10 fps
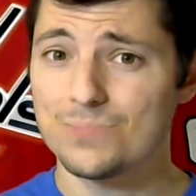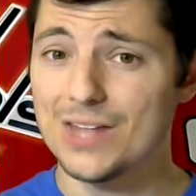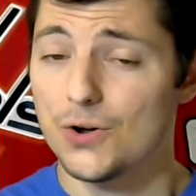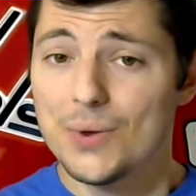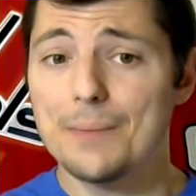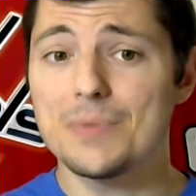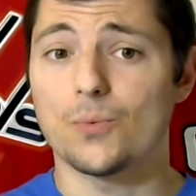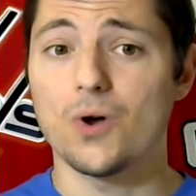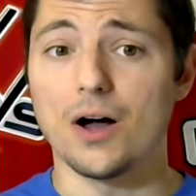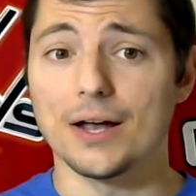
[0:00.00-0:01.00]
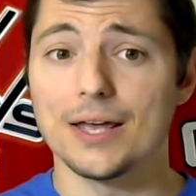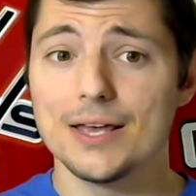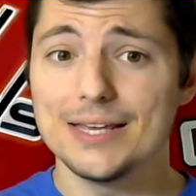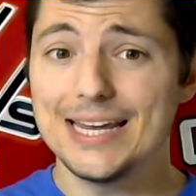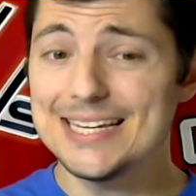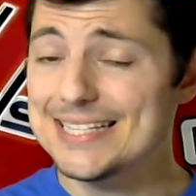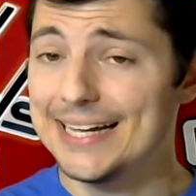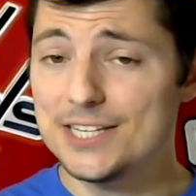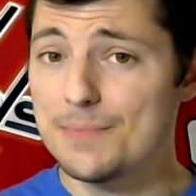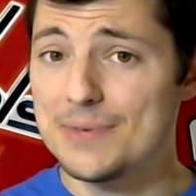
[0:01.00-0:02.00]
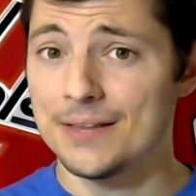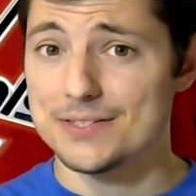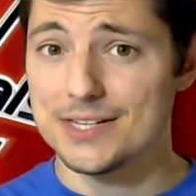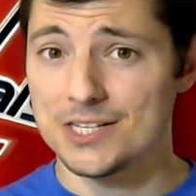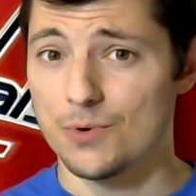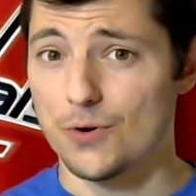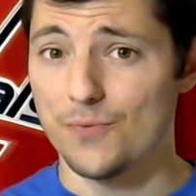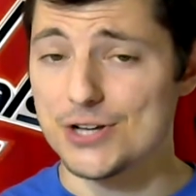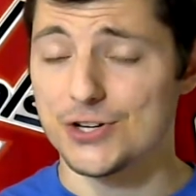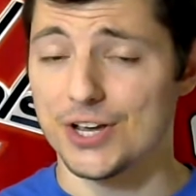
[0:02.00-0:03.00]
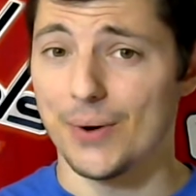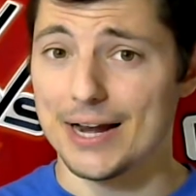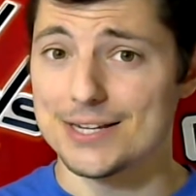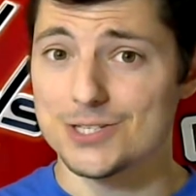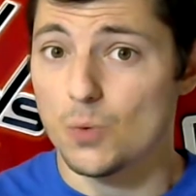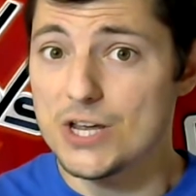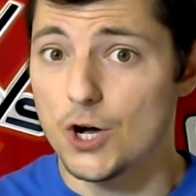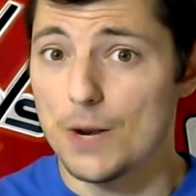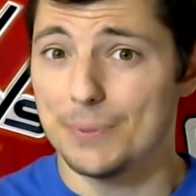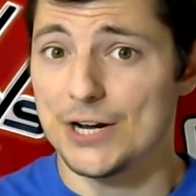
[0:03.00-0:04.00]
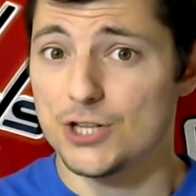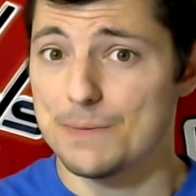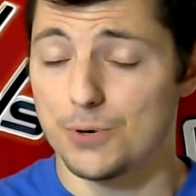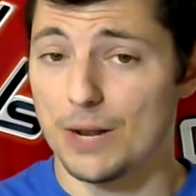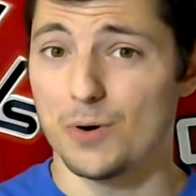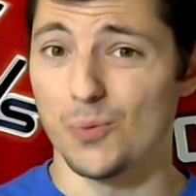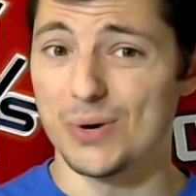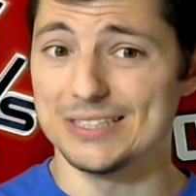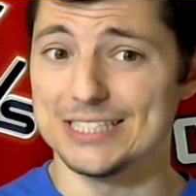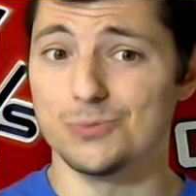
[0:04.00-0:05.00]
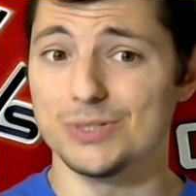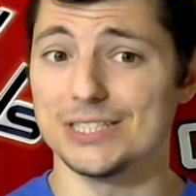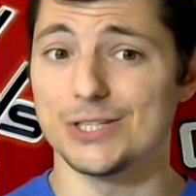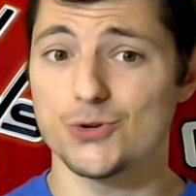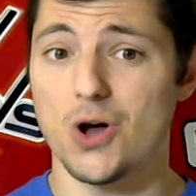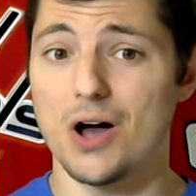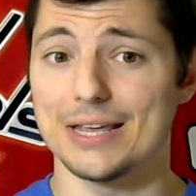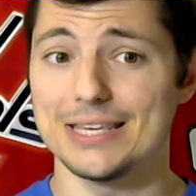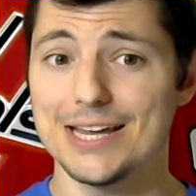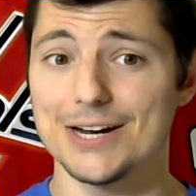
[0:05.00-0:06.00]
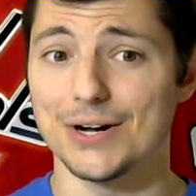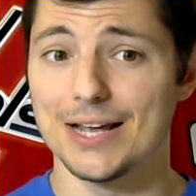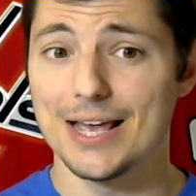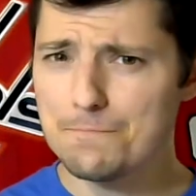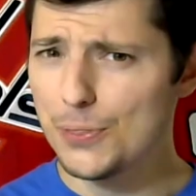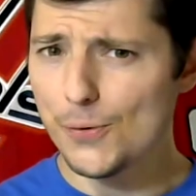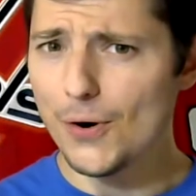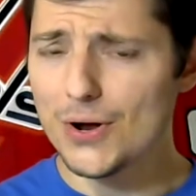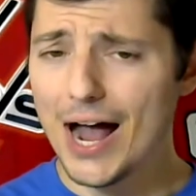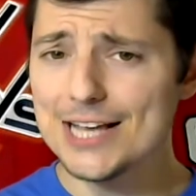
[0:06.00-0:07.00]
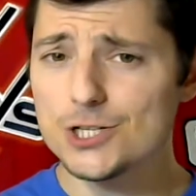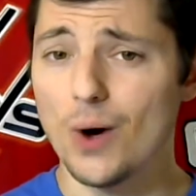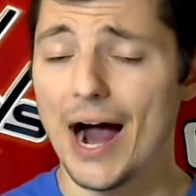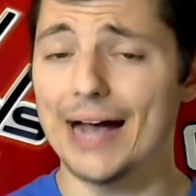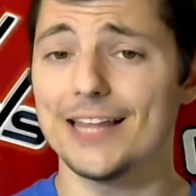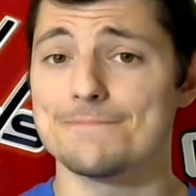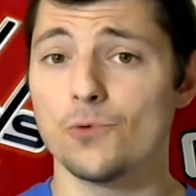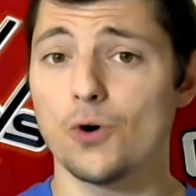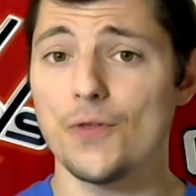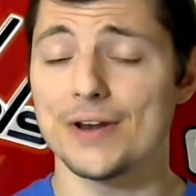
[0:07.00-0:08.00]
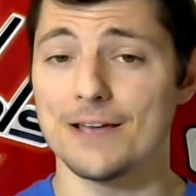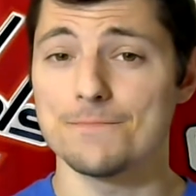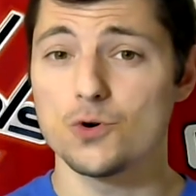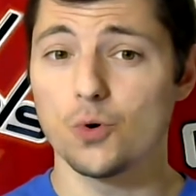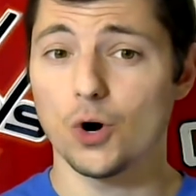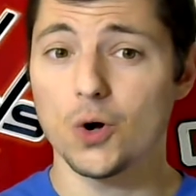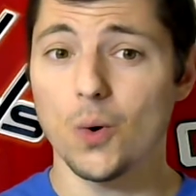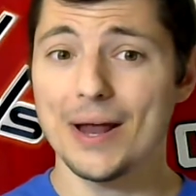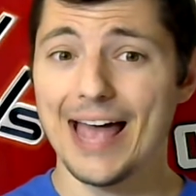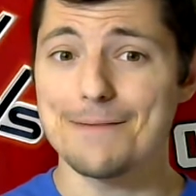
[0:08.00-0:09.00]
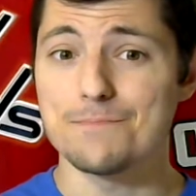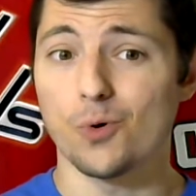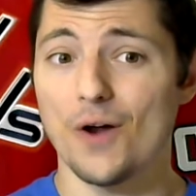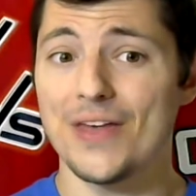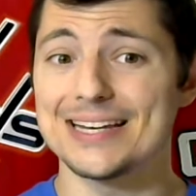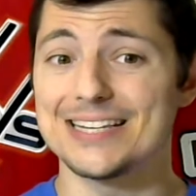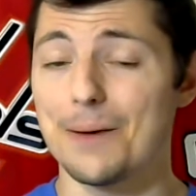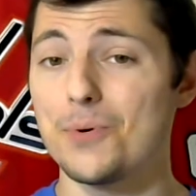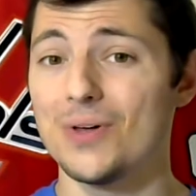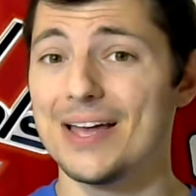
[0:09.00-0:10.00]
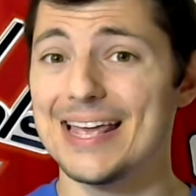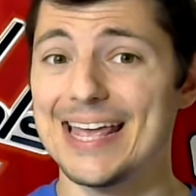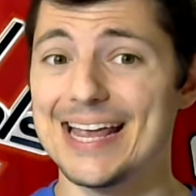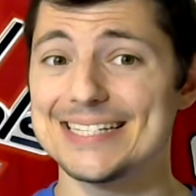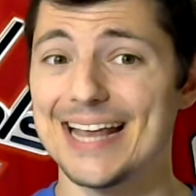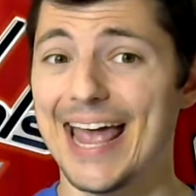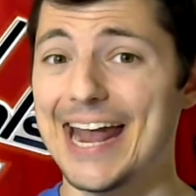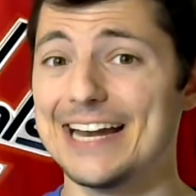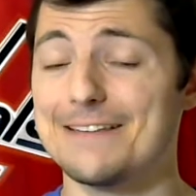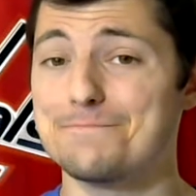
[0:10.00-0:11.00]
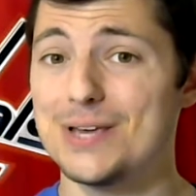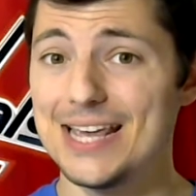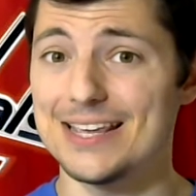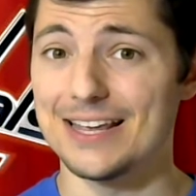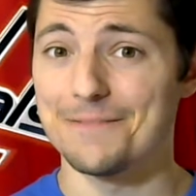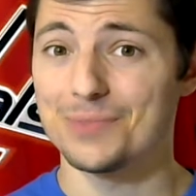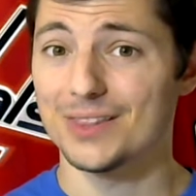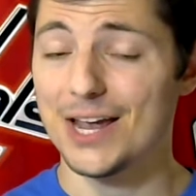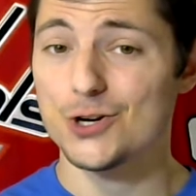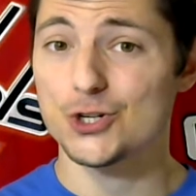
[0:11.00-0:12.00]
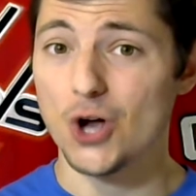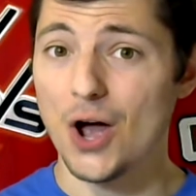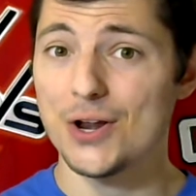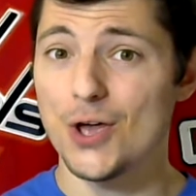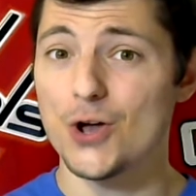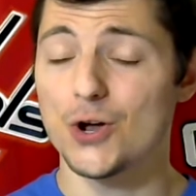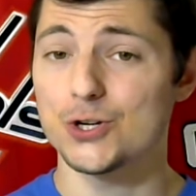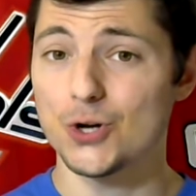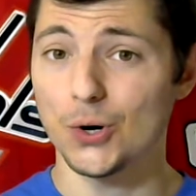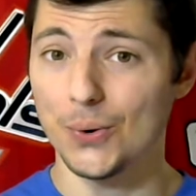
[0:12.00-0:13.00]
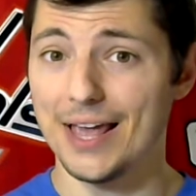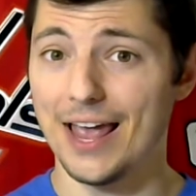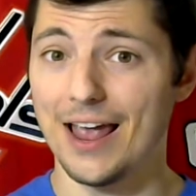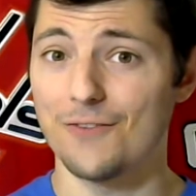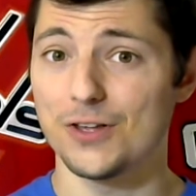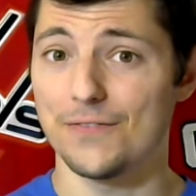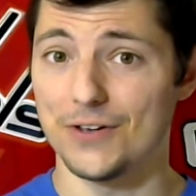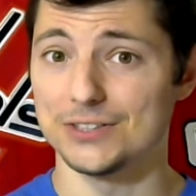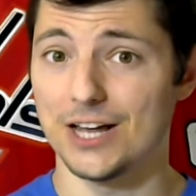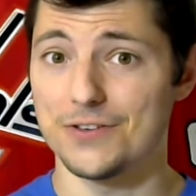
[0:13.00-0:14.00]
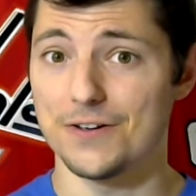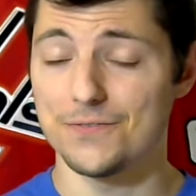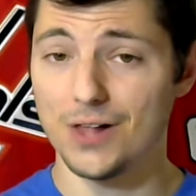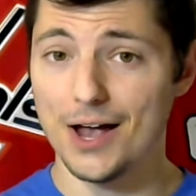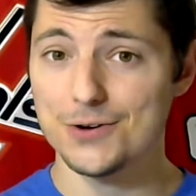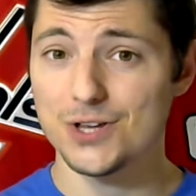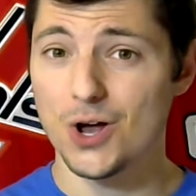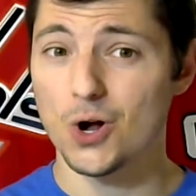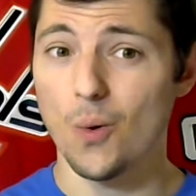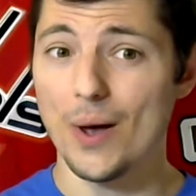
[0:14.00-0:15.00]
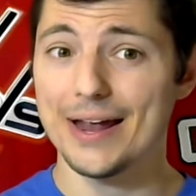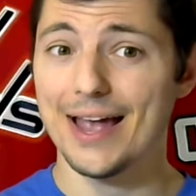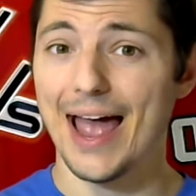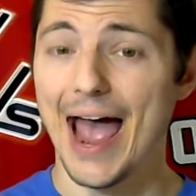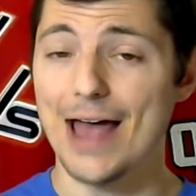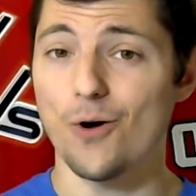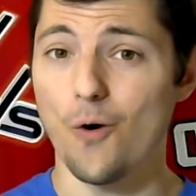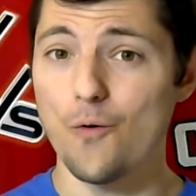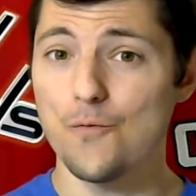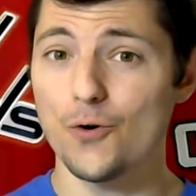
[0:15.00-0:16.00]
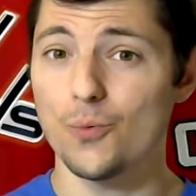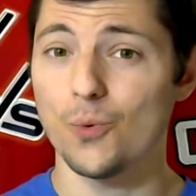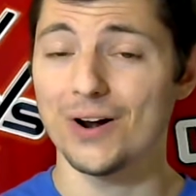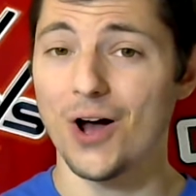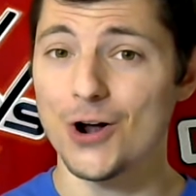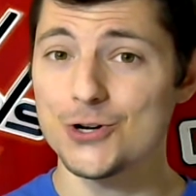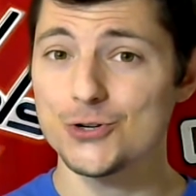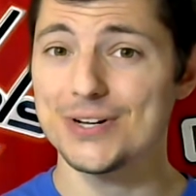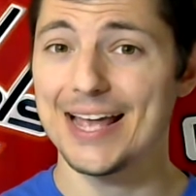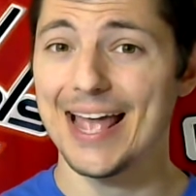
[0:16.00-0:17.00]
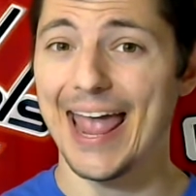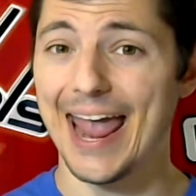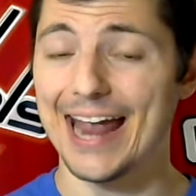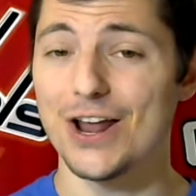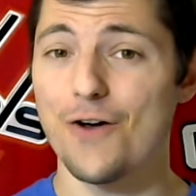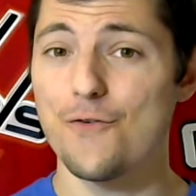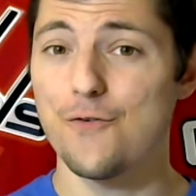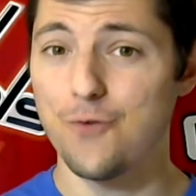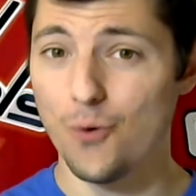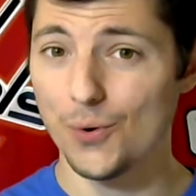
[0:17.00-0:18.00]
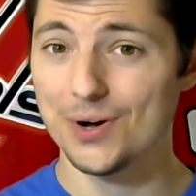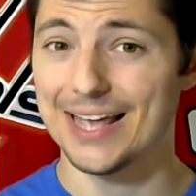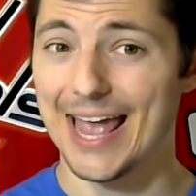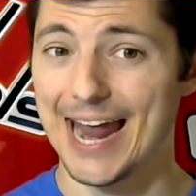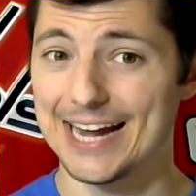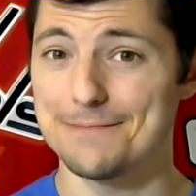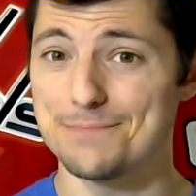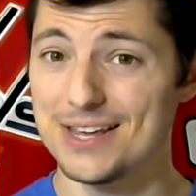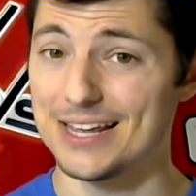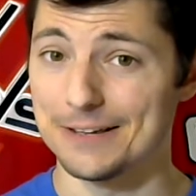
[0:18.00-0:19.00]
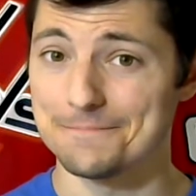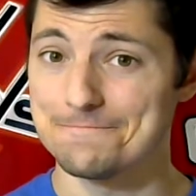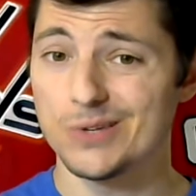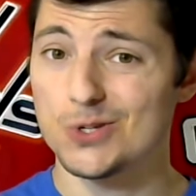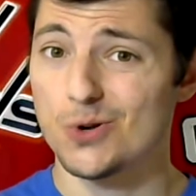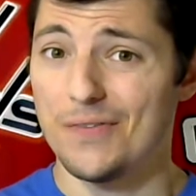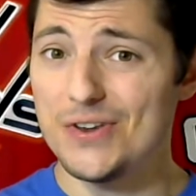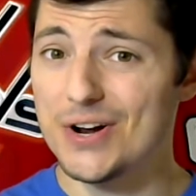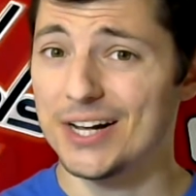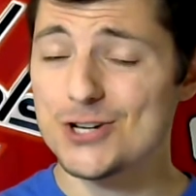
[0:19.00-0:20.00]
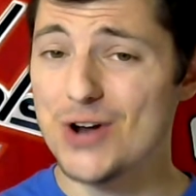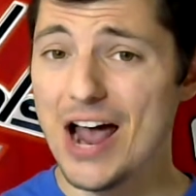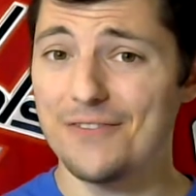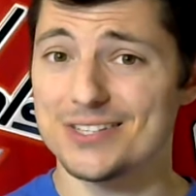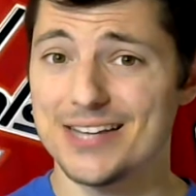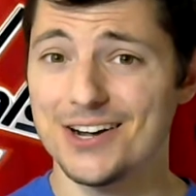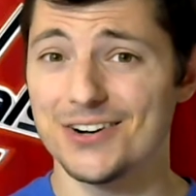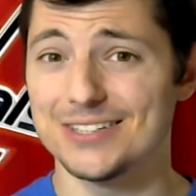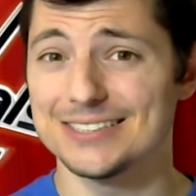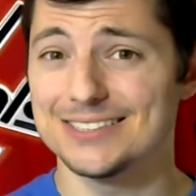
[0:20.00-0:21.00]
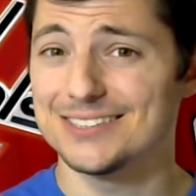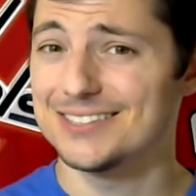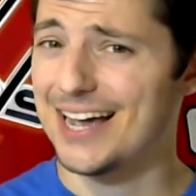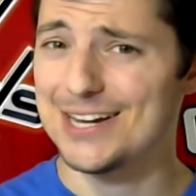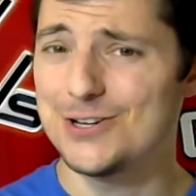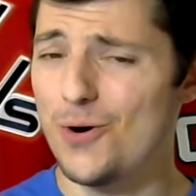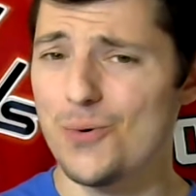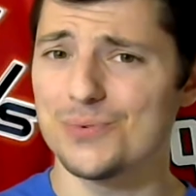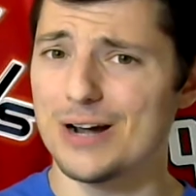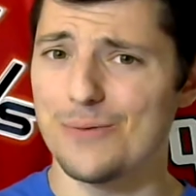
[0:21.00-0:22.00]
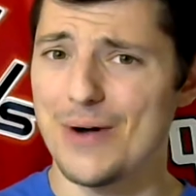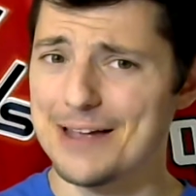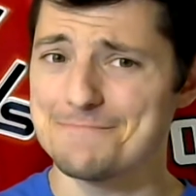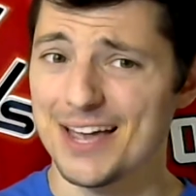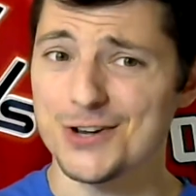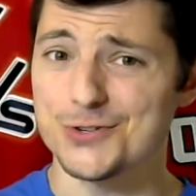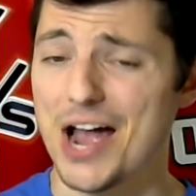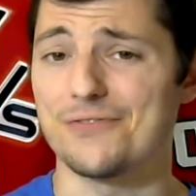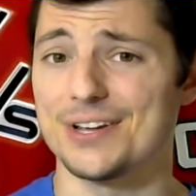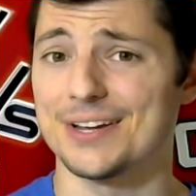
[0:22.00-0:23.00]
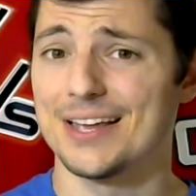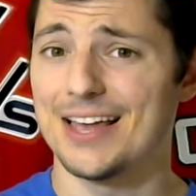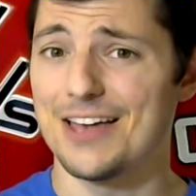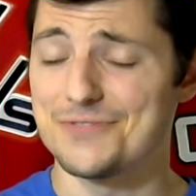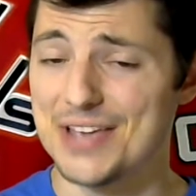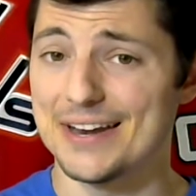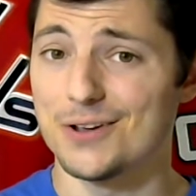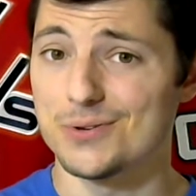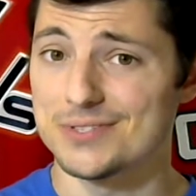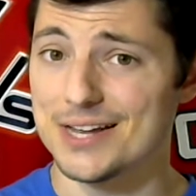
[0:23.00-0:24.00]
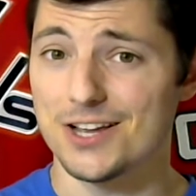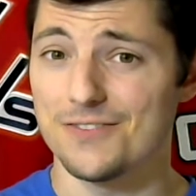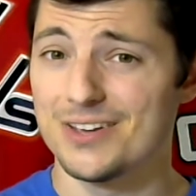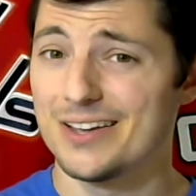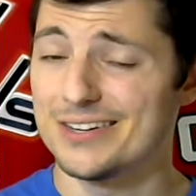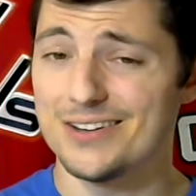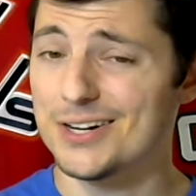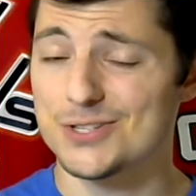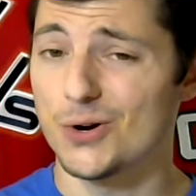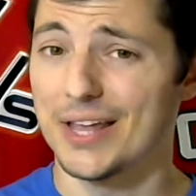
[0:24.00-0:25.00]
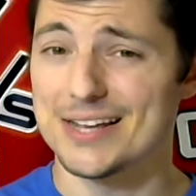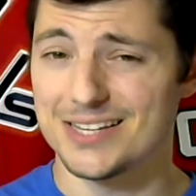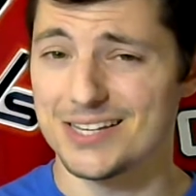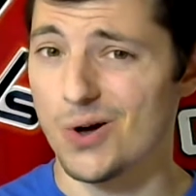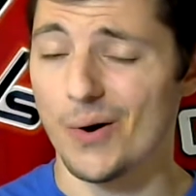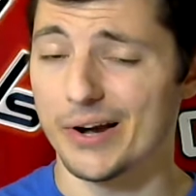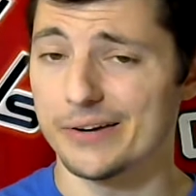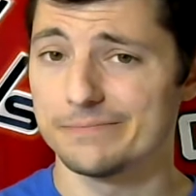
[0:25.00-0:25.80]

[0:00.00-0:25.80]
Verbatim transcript: Now, don't get me wrong. He's slated to begin the season with Ovechkin, right? So he could potentially put up a really, really strong year. But there are guys who I like more than him who are going at more than double his ADP, like Sean Couturier of the Philadelphia Flyers, going at over 140 ADP. So if you're going to draft a center, I don't recommend drafting Evgeny Kuznetsov, not as early as he's gone.